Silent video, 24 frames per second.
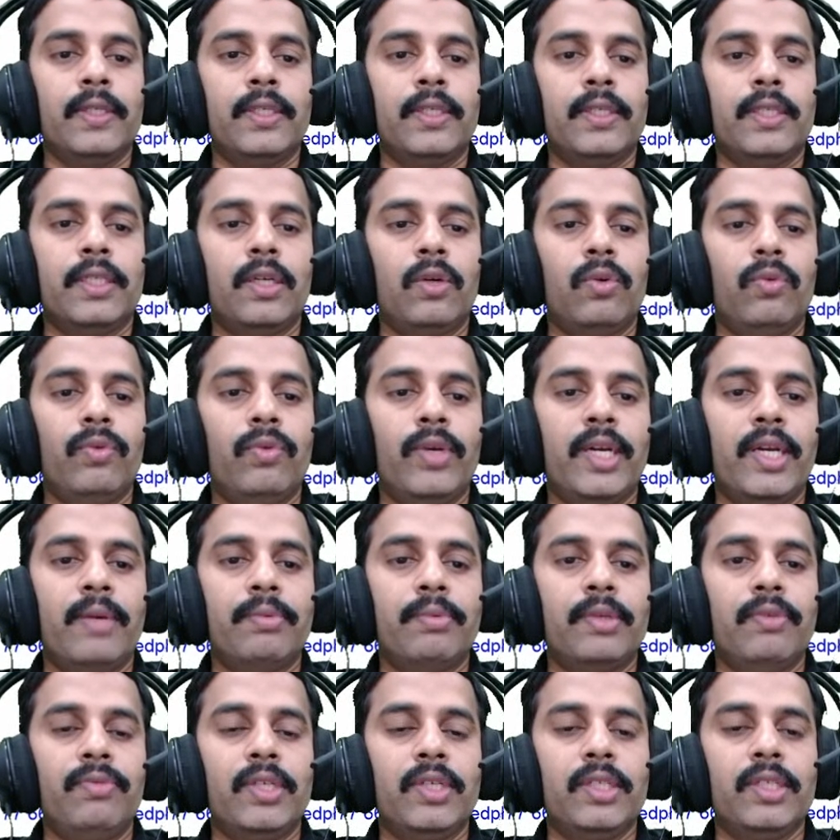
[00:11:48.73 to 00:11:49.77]
Now when I am
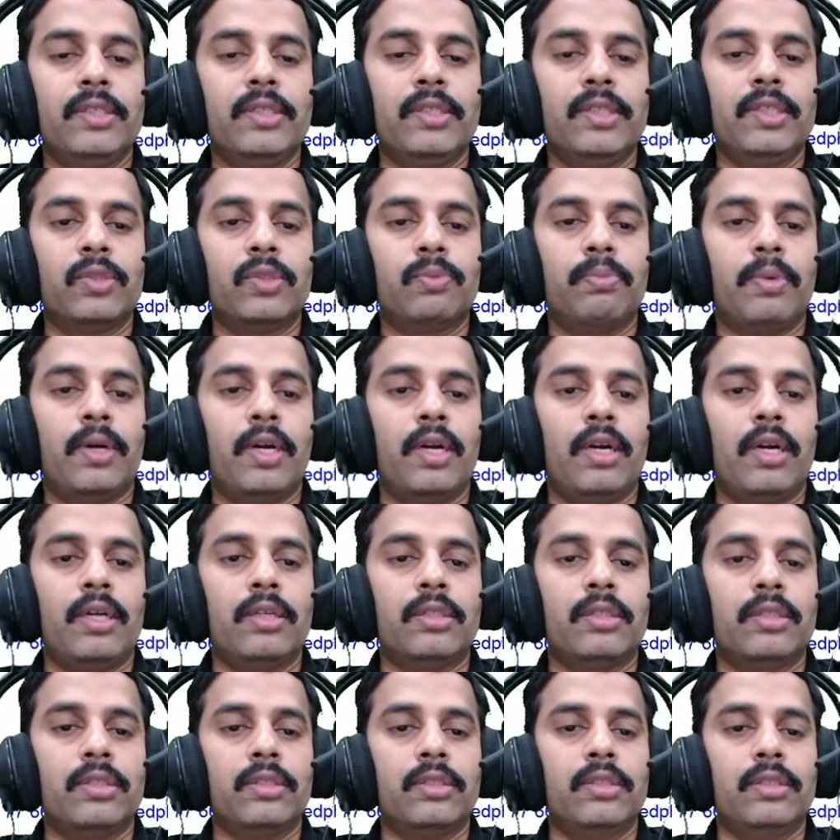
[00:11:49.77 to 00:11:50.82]
giving this
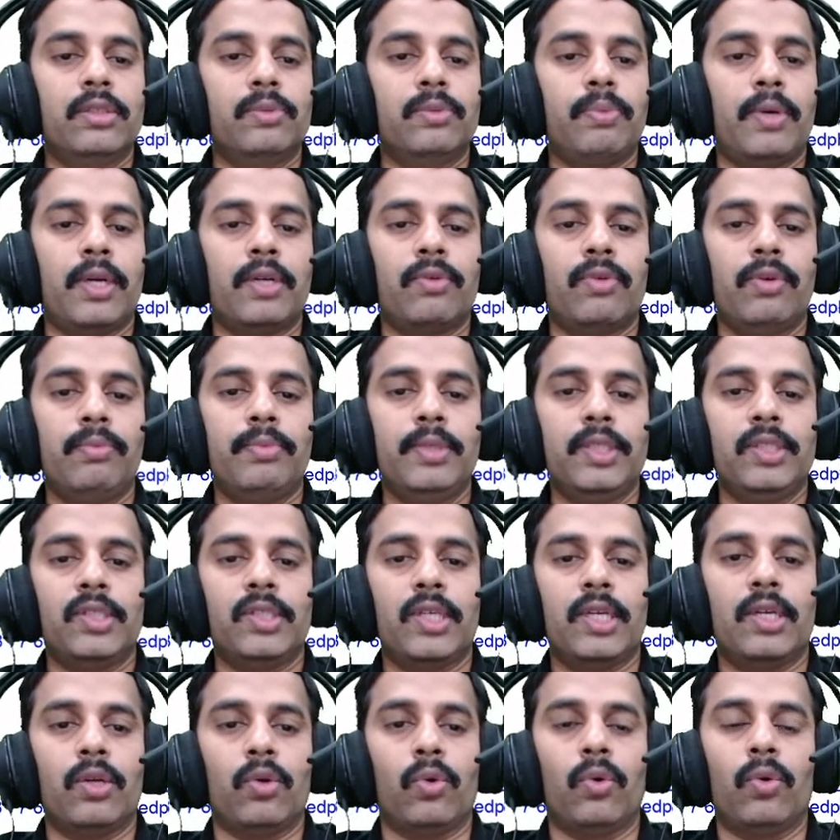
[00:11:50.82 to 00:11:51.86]
part will be
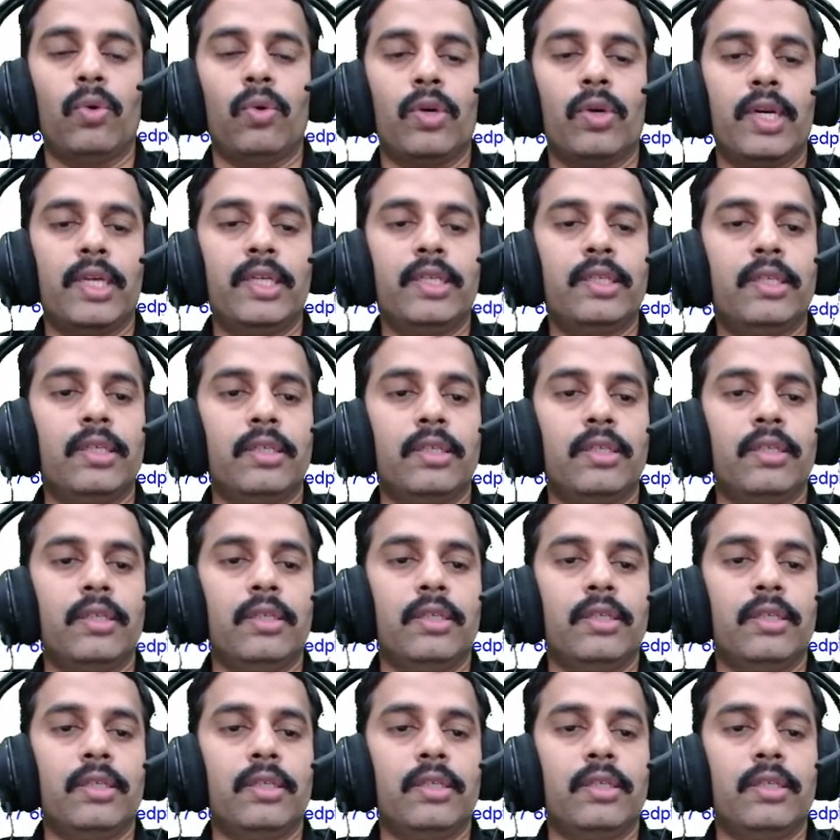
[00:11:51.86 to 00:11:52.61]
0, right?